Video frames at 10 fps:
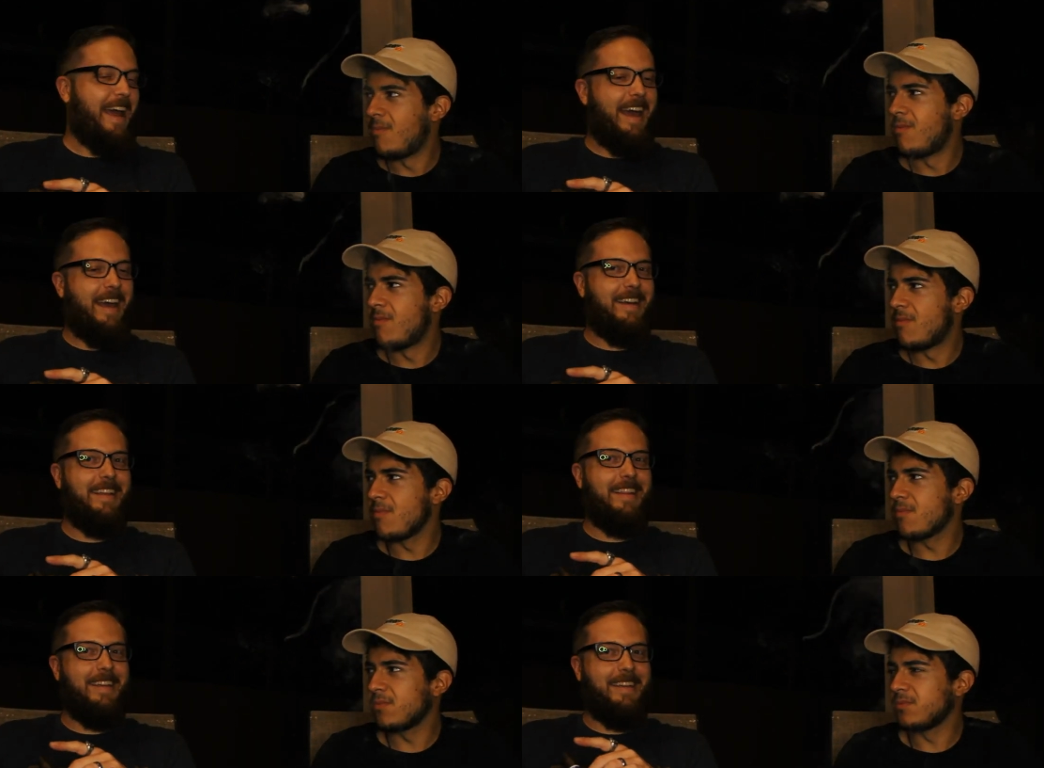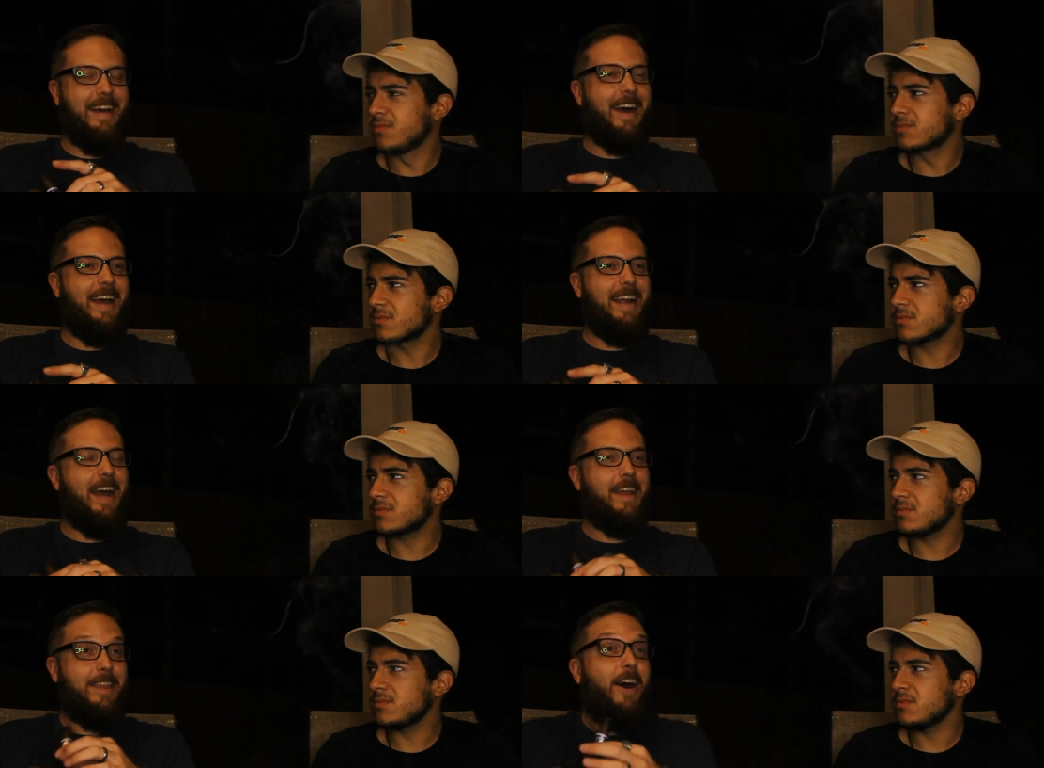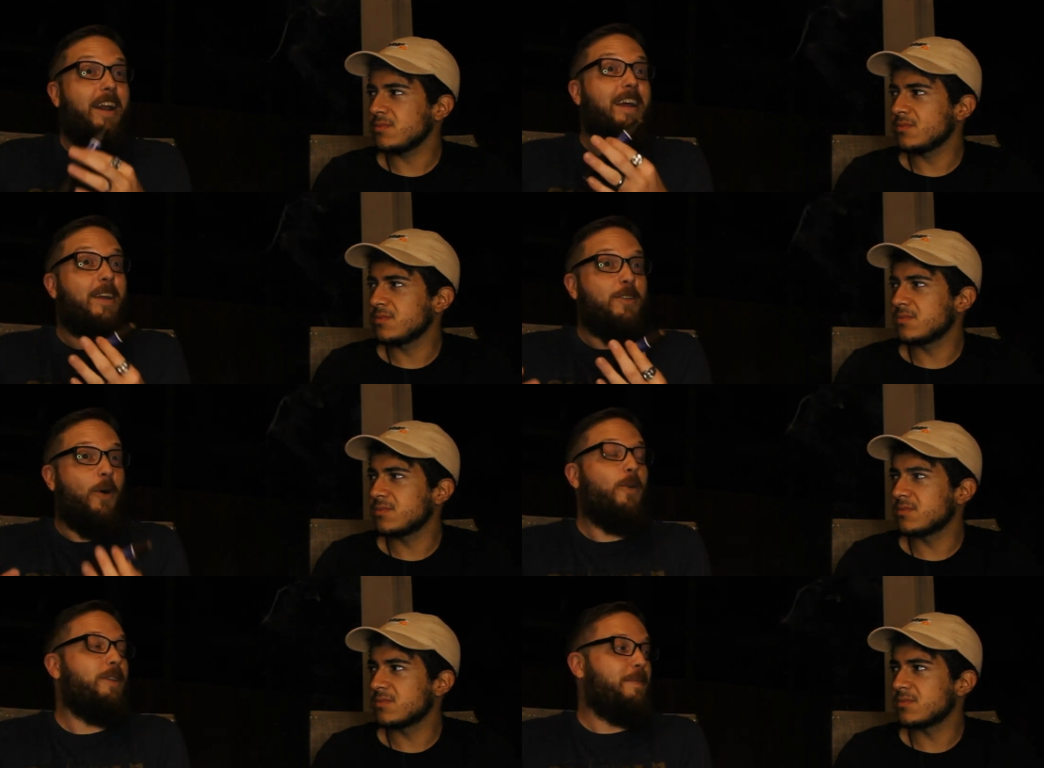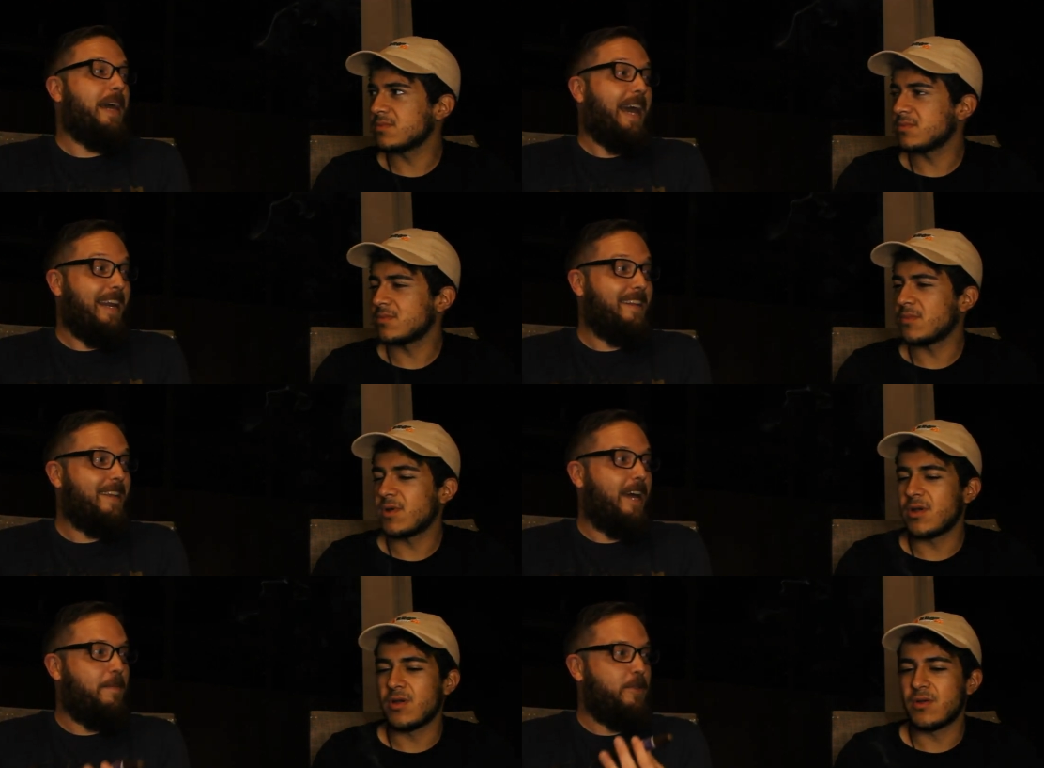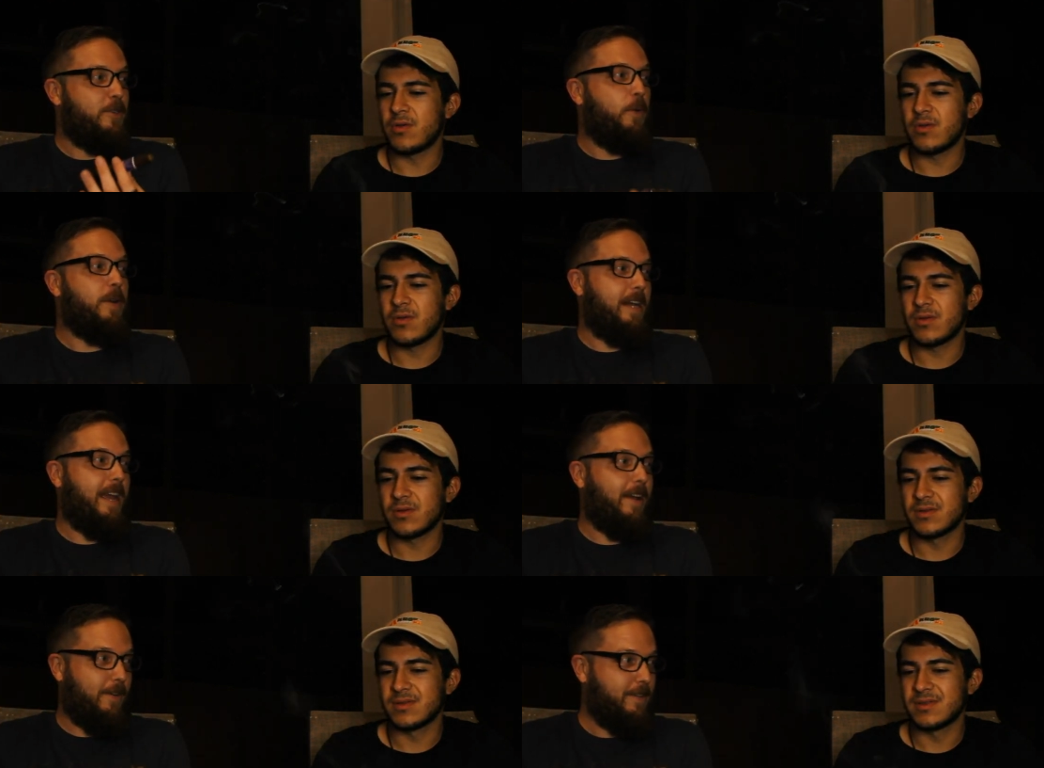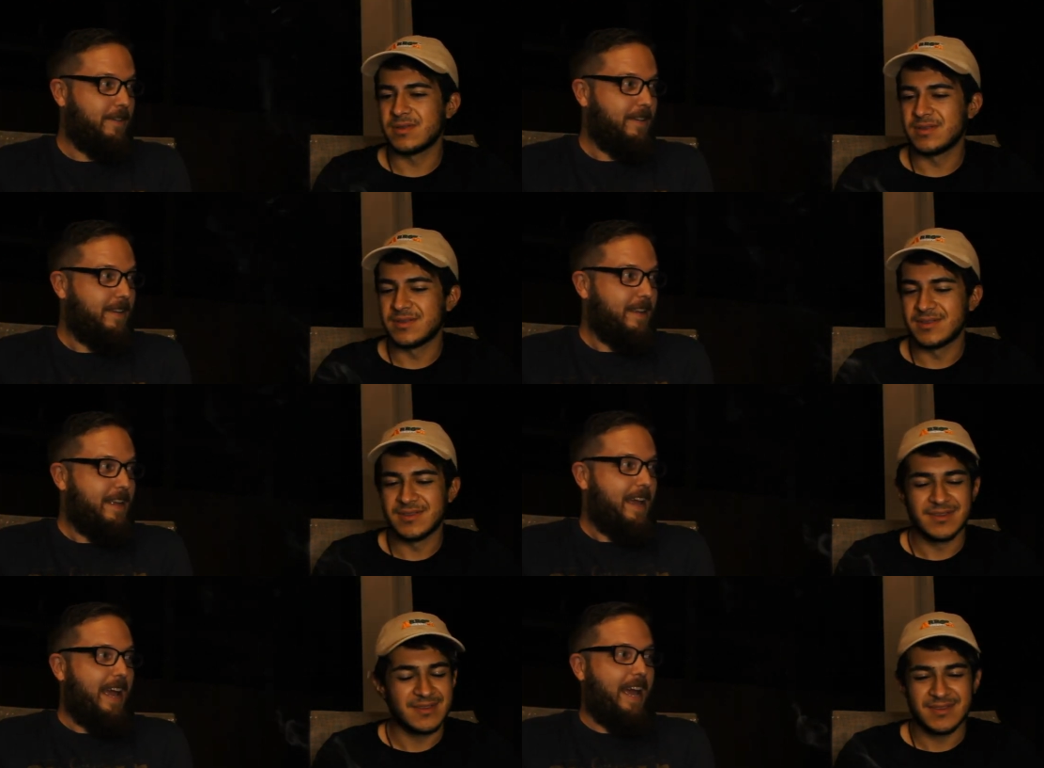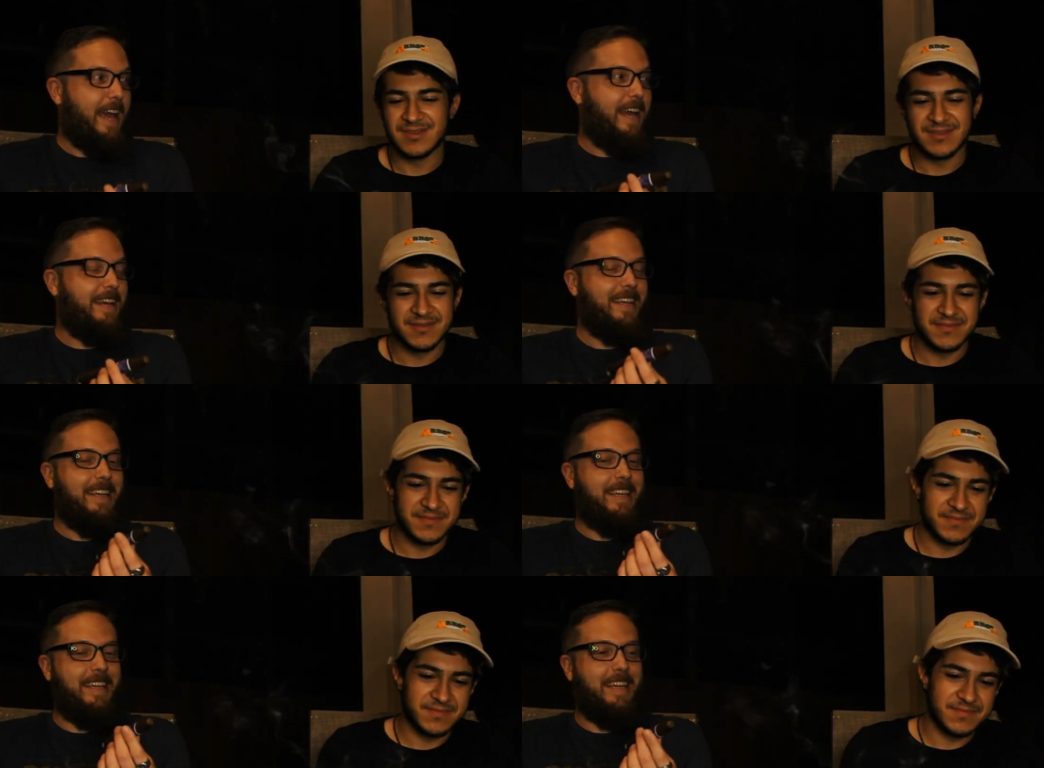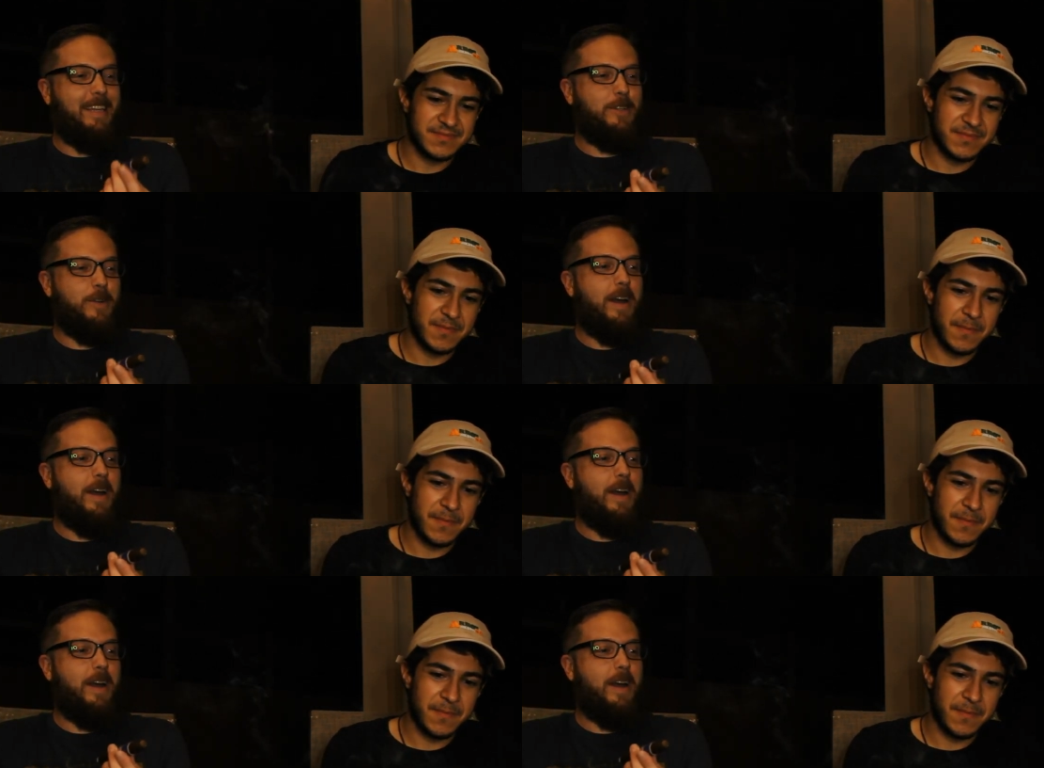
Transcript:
Speaker 1: and the guy, I thought I had told him ahead of time, don't inhale and he